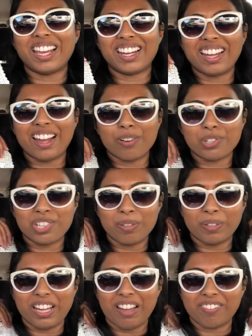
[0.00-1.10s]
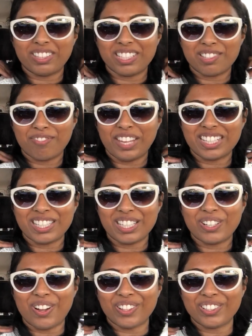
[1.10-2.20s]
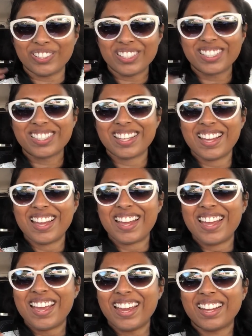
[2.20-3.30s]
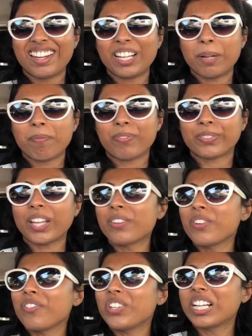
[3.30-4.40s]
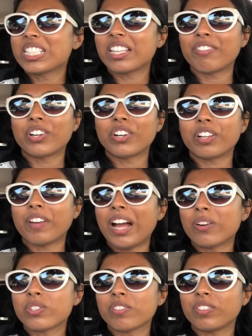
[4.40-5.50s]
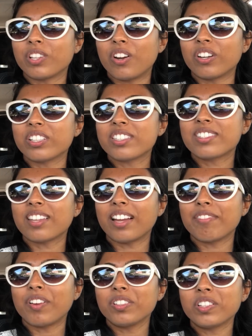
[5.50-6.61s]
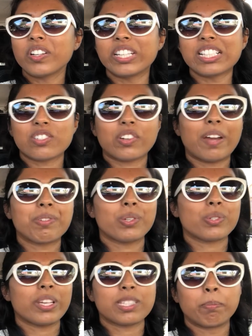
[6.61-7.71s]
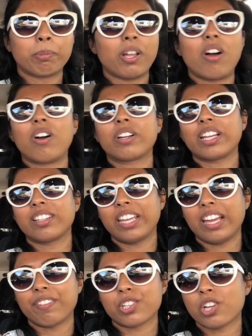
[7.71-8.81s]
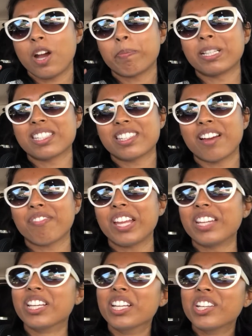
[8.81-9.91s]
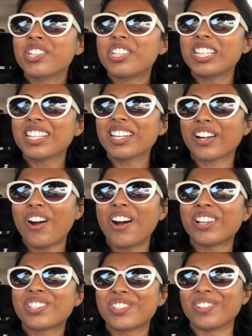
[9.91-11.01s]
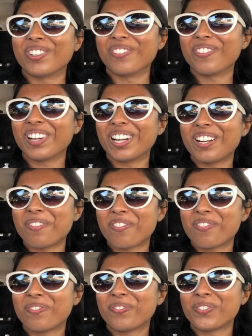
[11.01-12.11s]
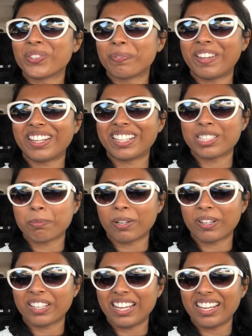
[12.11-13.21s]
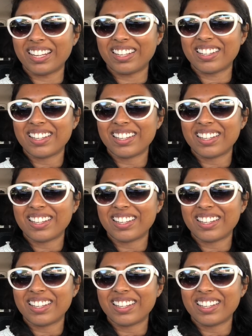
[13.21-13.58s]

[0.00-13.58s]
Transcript: how she would have this fancy collars. And I don't know if you guys have heard of House of Lars. I follow her on Instagram. She also has a blog and they have a shop and stuff. And she did a costume of Ruth Bader Ginsburg, and